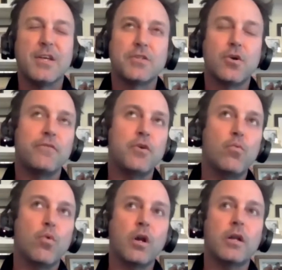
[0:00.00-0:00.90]
So if you
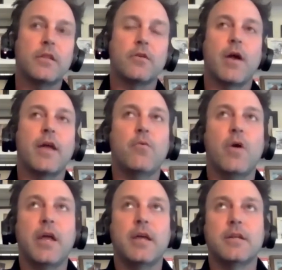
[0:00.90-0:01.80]
word it in the right
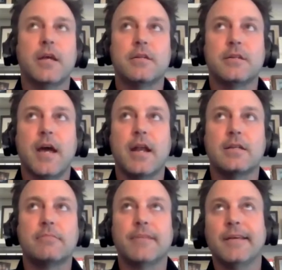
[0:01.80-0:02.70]
way and kind of,